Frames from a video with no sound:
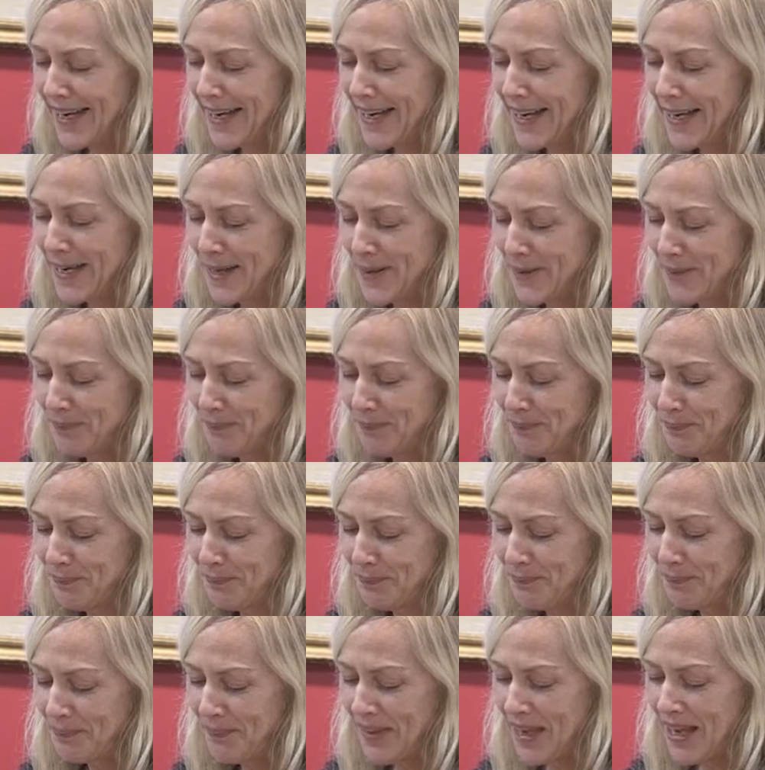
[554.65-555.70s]

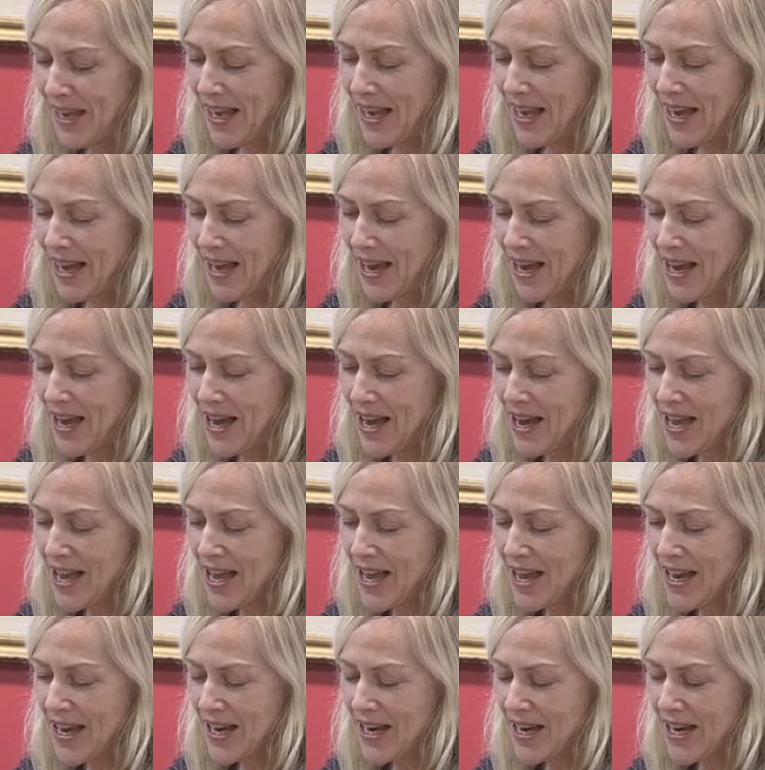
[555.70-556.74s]
Um,
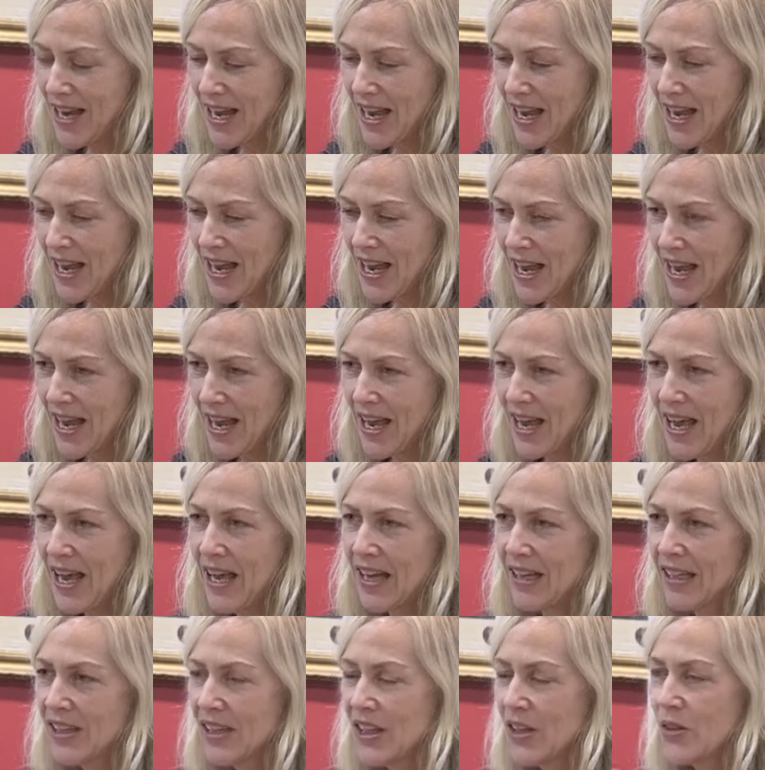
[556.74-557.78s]
I
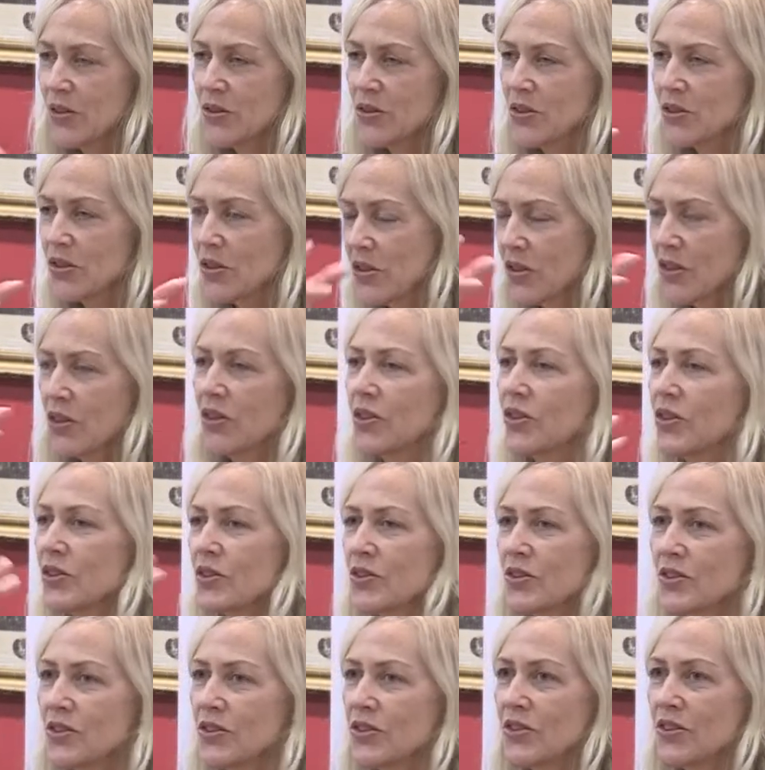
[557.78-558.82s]
had those
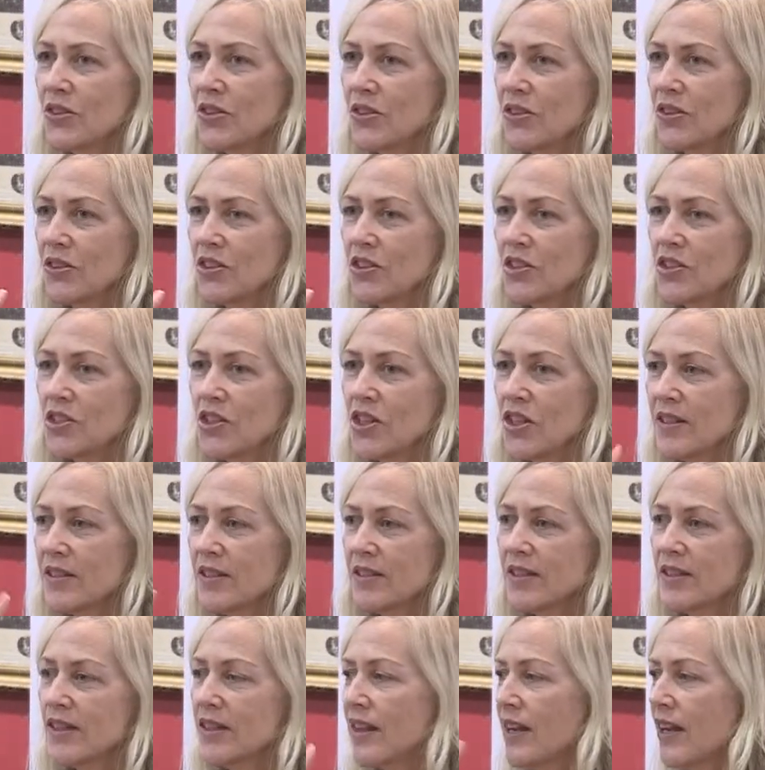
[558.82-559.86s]
girls
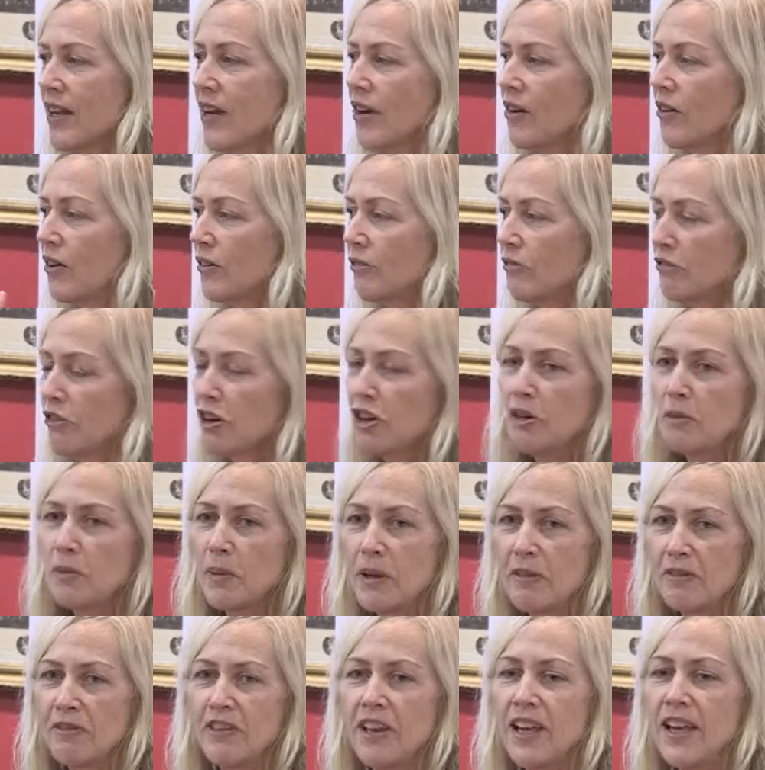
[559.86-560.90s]
just there in front of
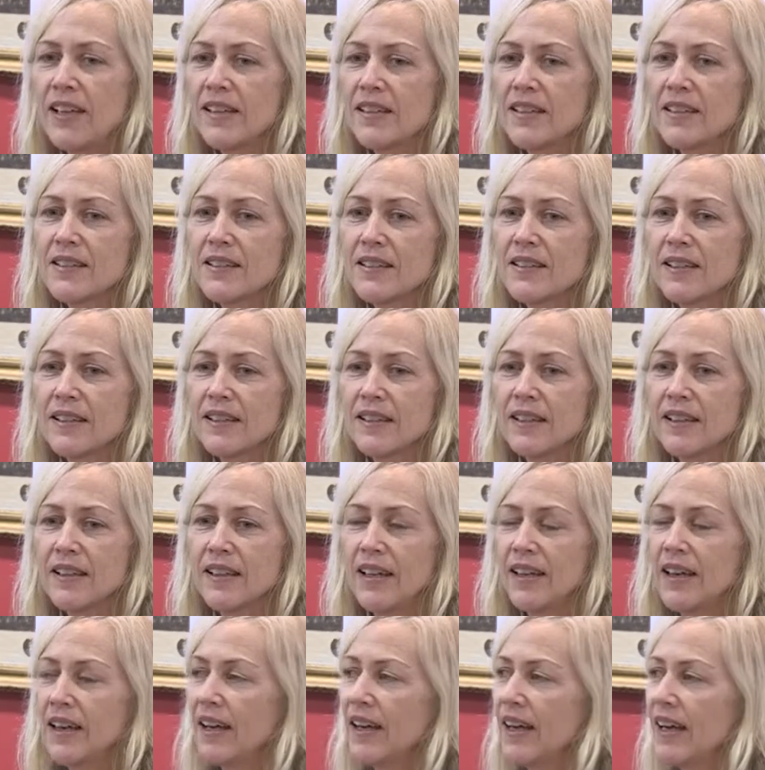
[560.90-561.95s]
my face.
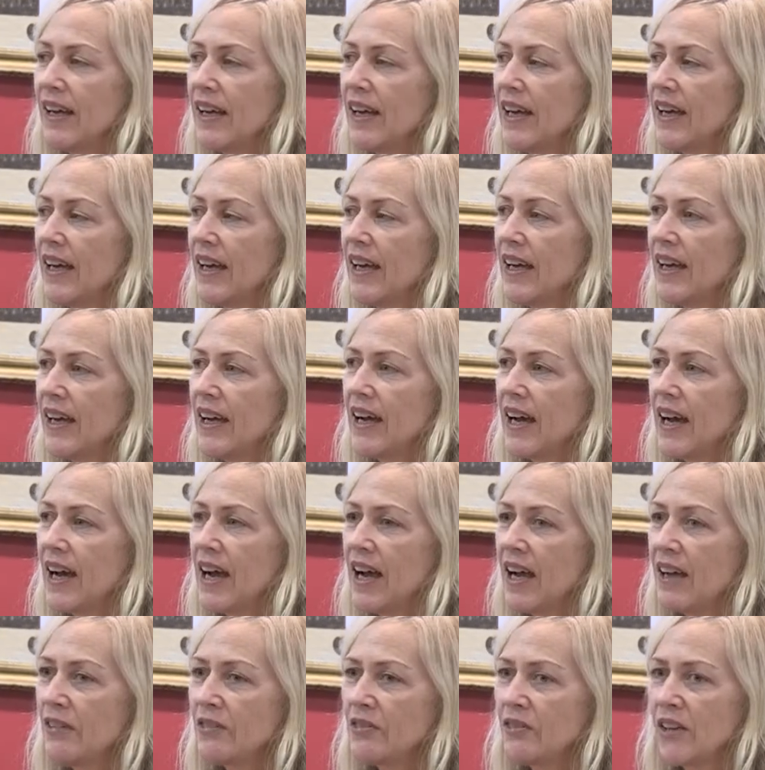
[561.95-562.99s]

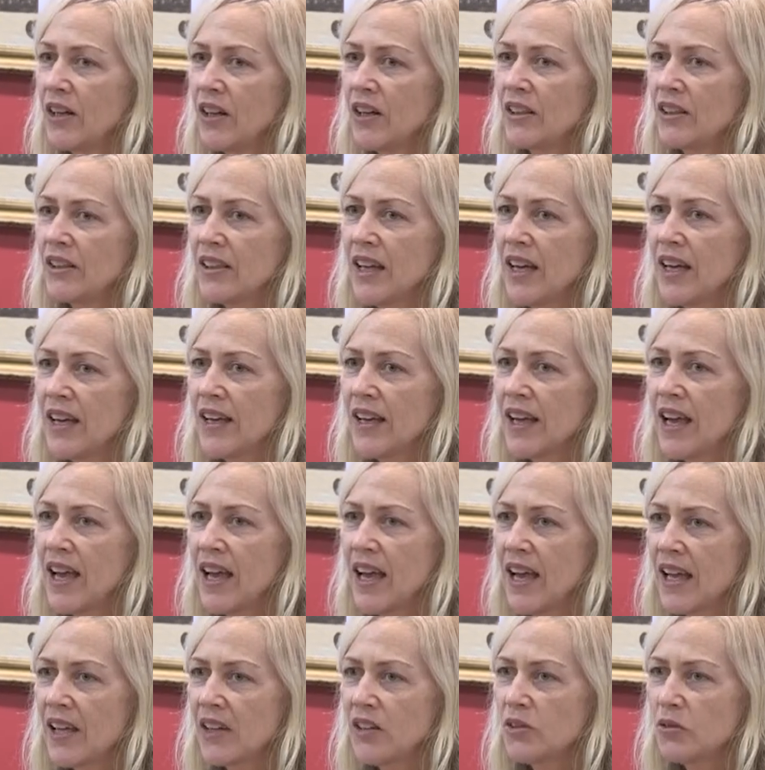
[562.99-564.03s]
I felt like I
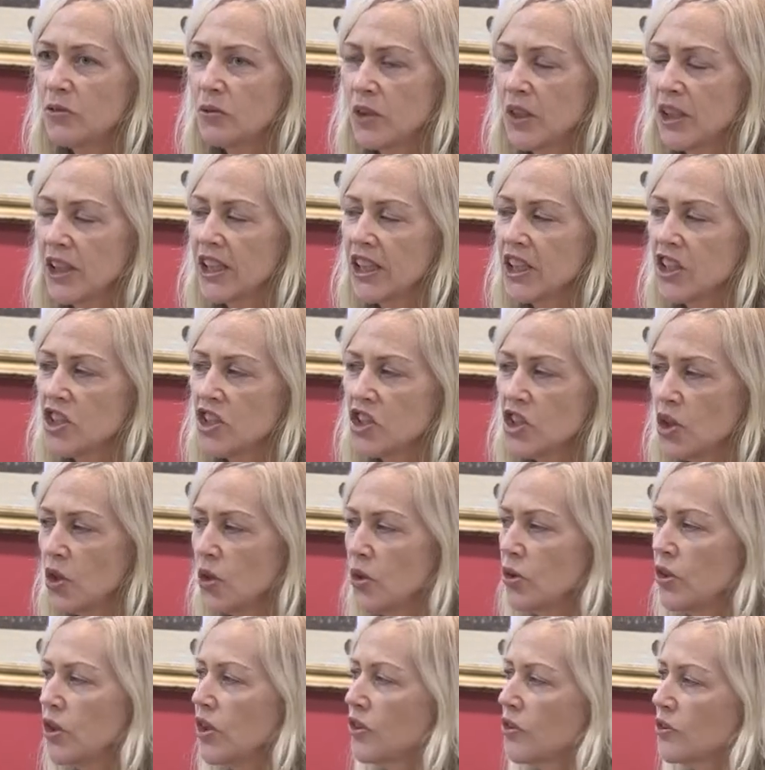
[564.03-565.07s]
hadn't really
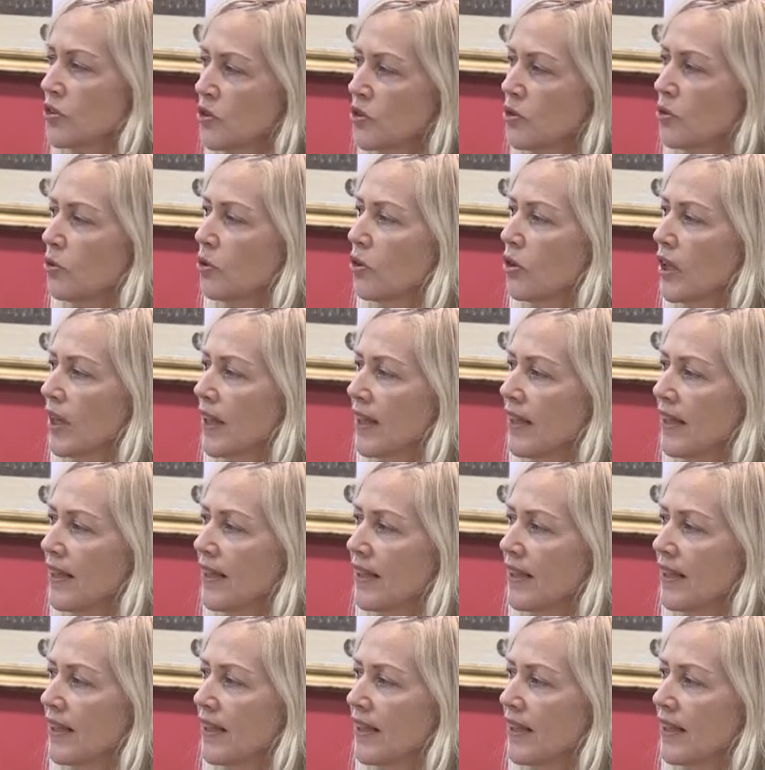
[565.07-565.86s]
told their story.